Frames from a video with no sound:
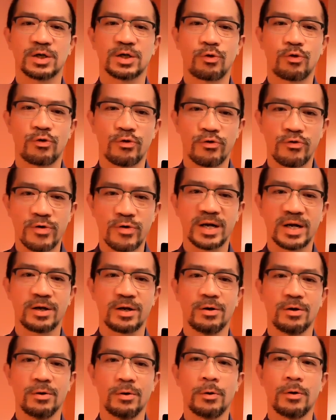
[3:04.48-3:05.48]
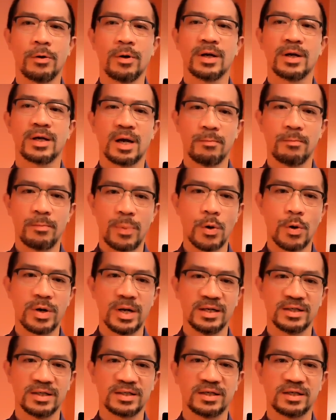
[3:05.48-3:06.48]
the critical
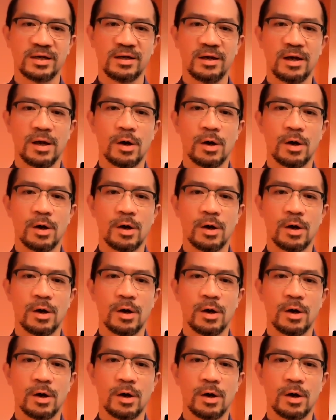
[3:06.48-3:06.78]
components,